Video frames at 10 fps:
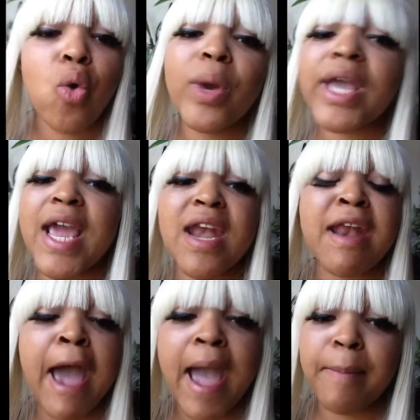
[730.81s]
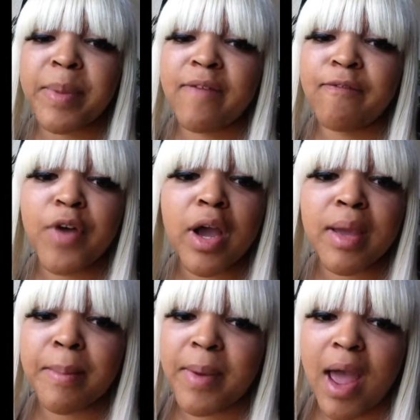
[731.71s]
We cannot be
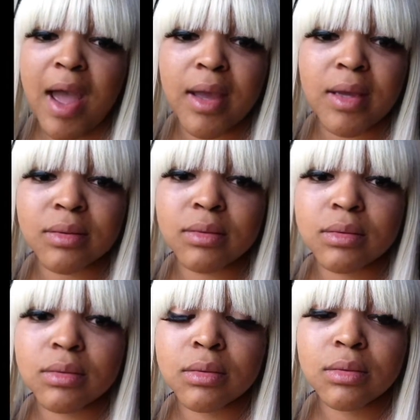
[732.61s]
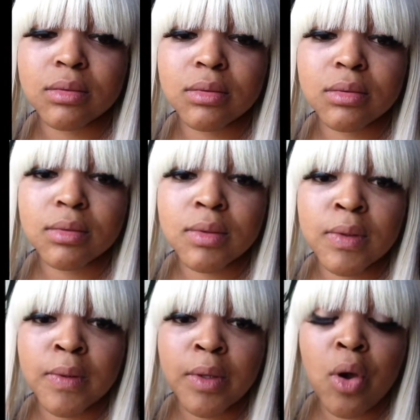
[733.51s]
fucking blind.
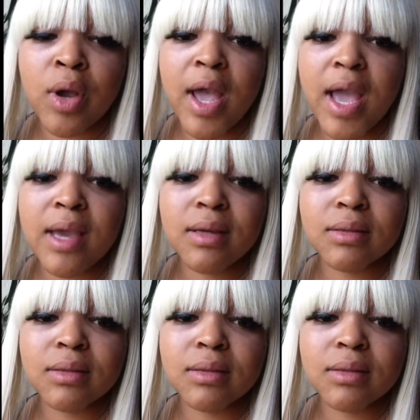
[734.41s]
Okay?